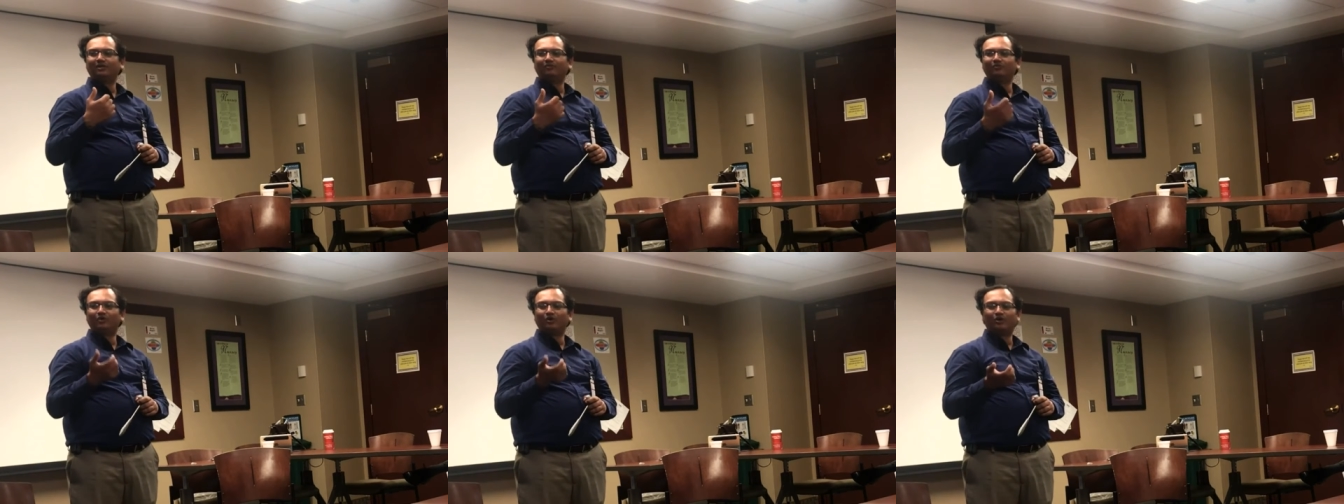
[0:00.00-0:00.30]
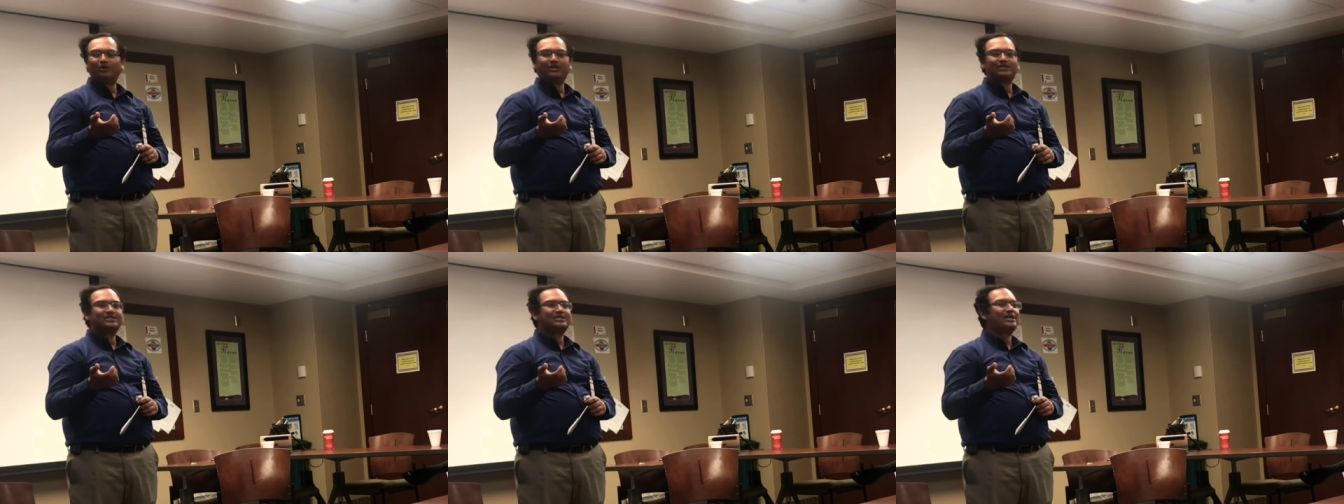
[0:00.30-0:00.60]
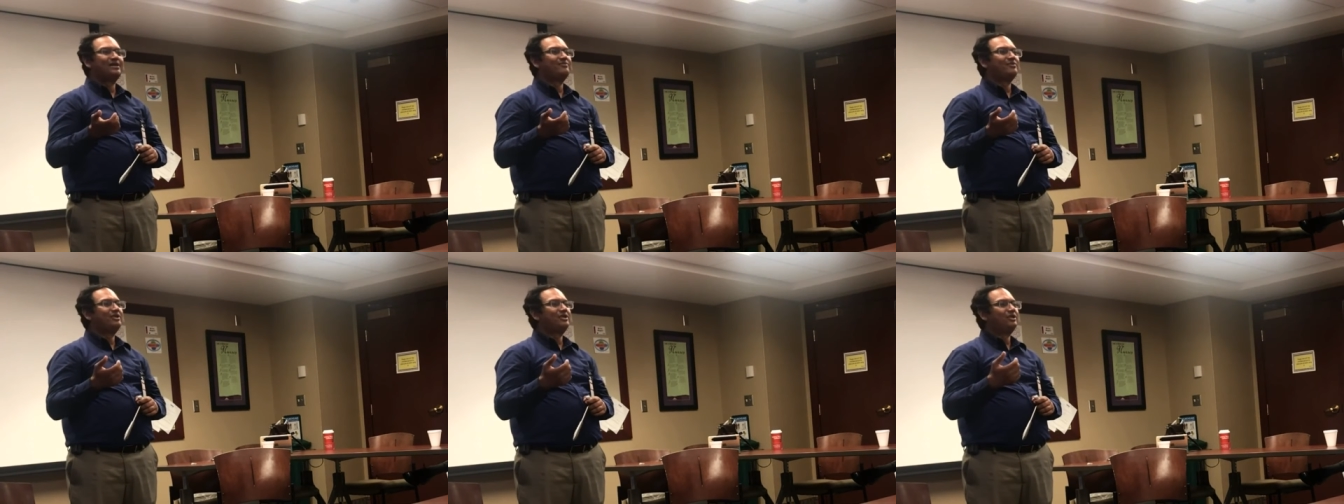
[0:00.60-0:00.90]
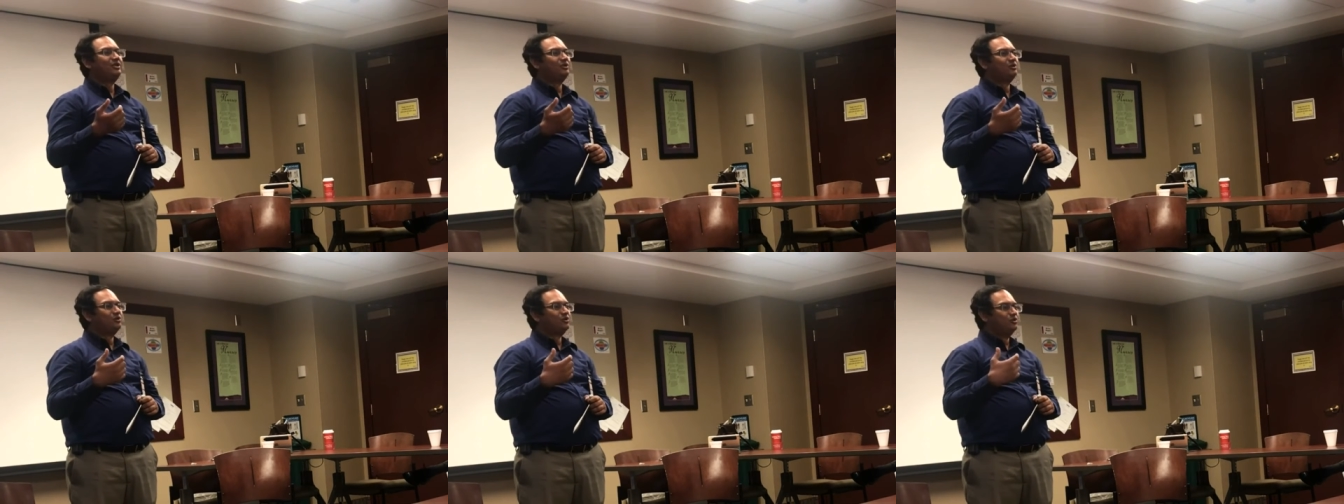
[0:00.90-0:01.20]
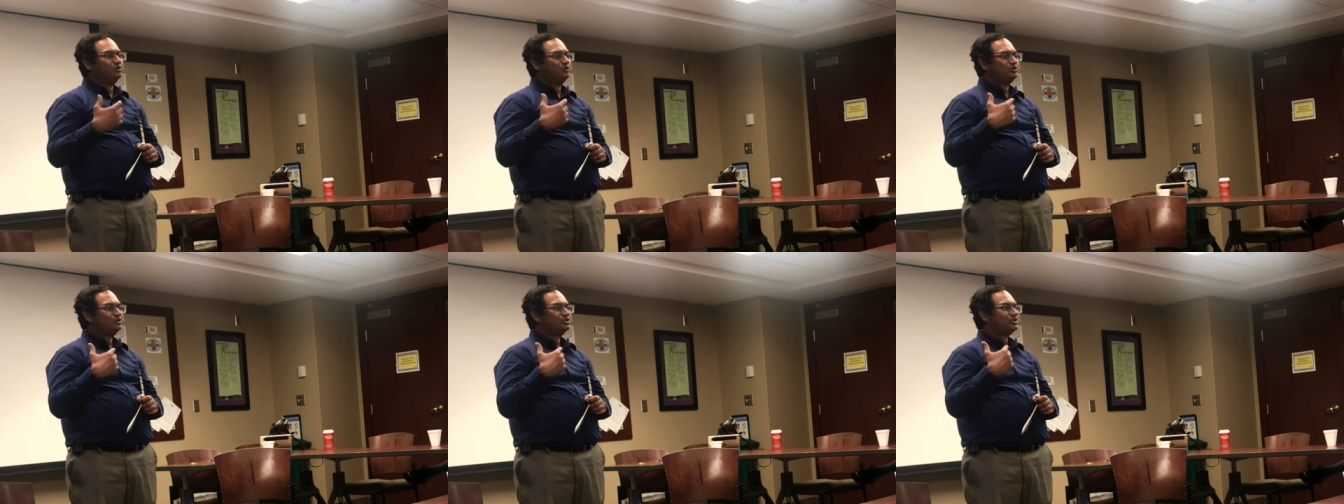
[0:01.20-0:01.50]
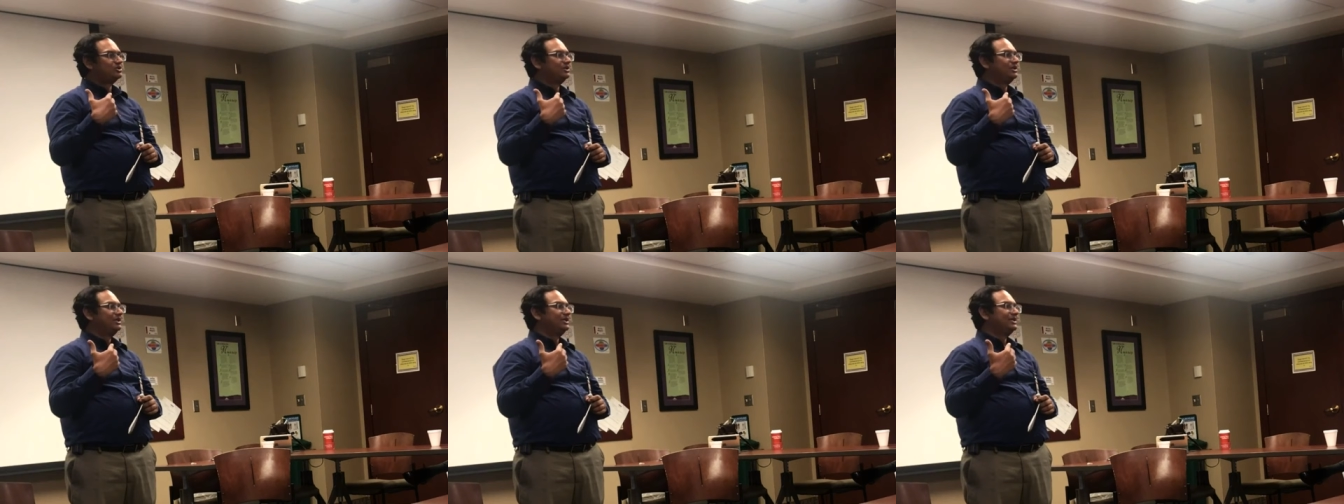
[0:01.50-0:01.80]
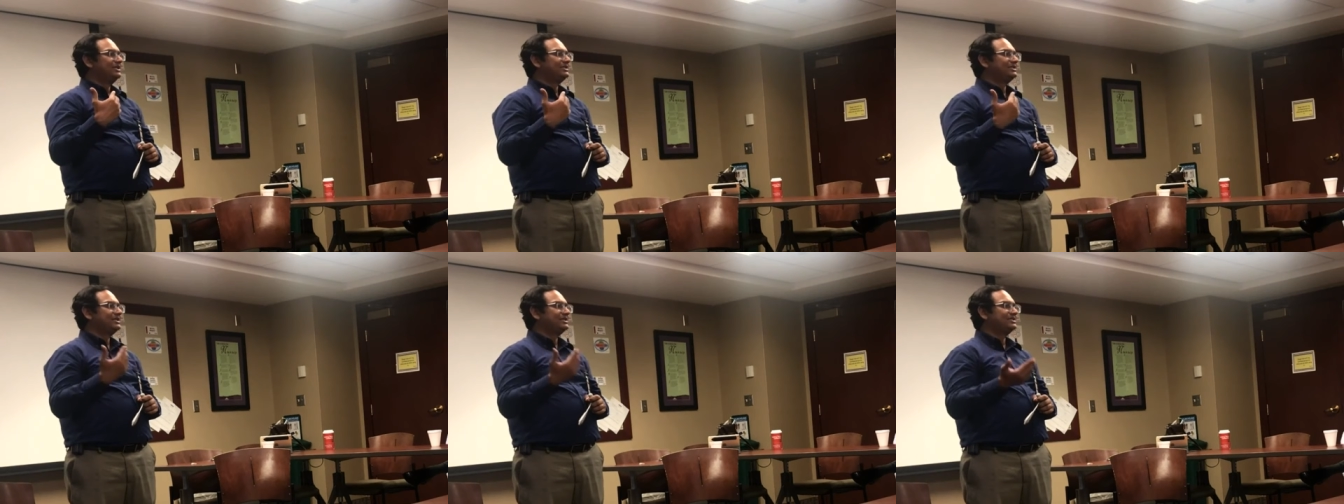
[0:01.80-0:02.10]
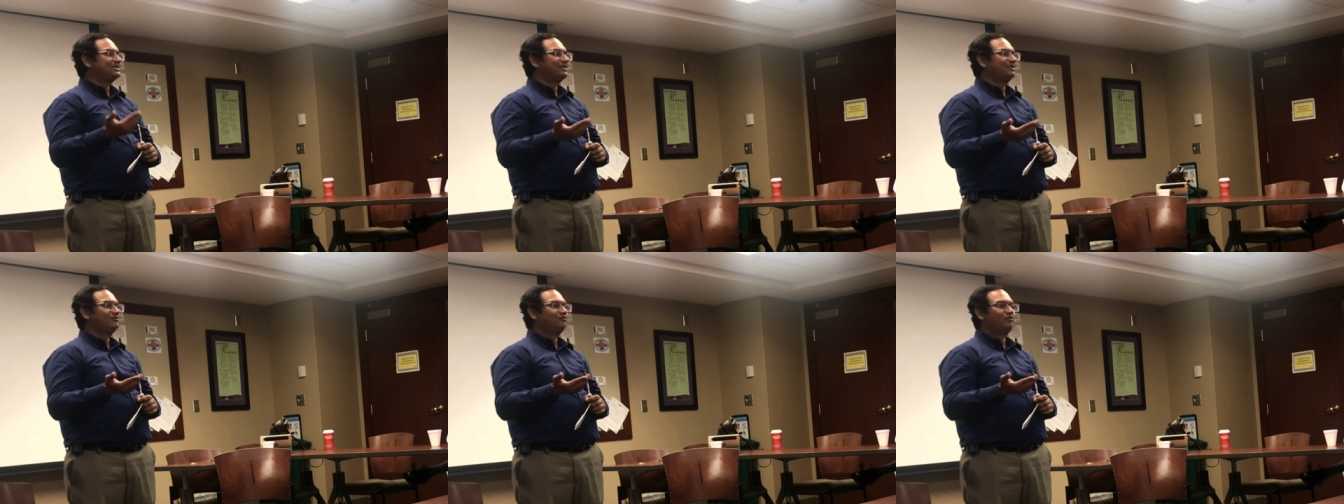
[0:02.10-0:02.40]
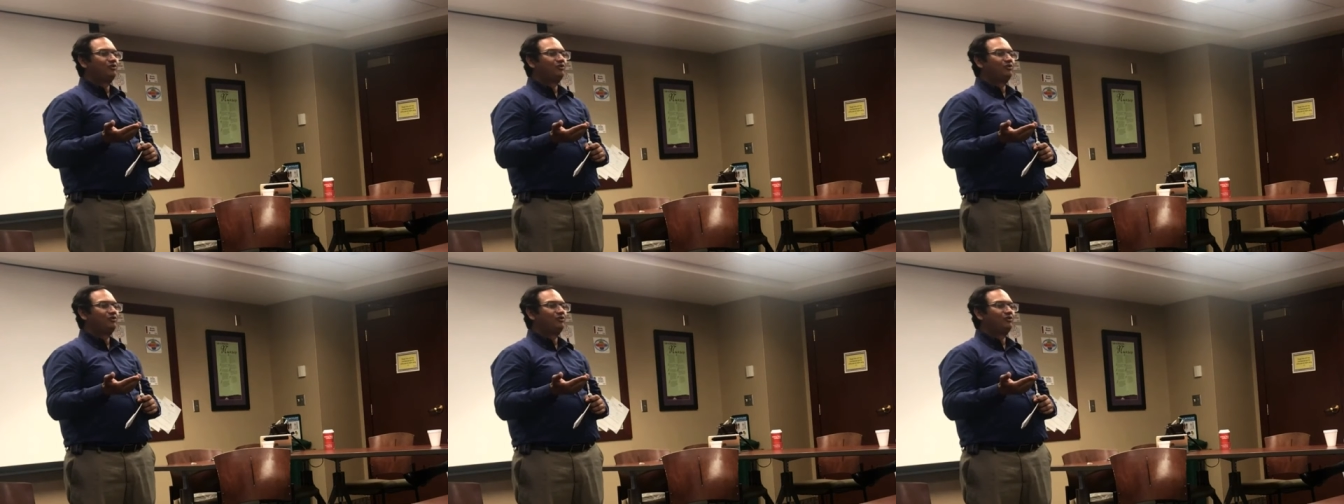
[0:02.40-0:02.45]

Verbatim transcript: motor exam that includes testing